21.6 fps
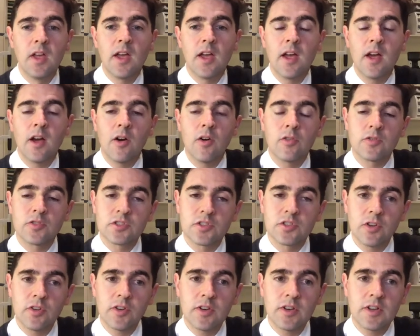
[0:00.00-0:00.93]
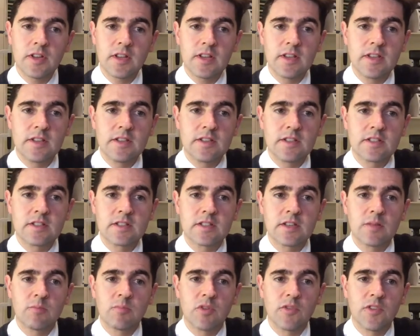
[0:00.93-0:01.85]
Our slogan is
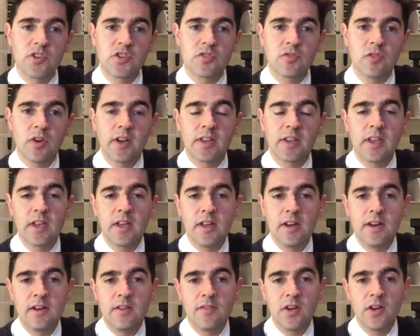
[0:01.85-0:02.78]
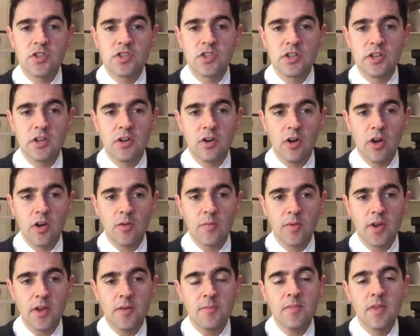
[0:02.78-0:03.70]
professional eye care and innovation in
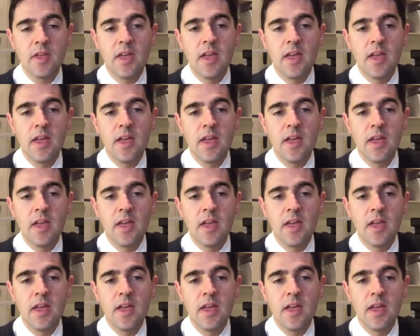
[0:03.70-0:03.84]
eyewear.